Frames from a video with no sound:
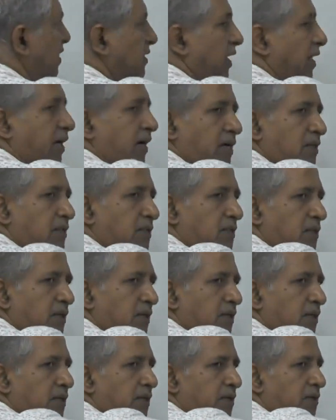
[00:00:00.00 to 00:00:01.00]
seconds
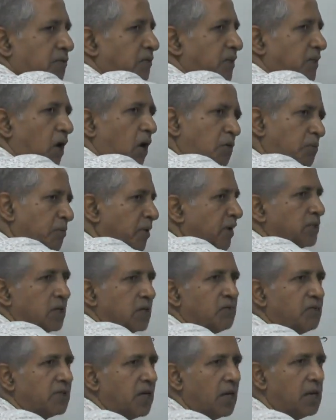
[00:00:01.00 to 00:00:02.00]
without
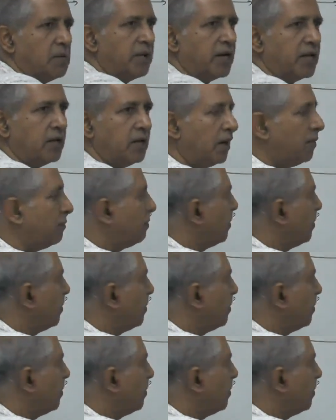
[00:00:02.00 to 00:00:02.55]
mixing with anybody,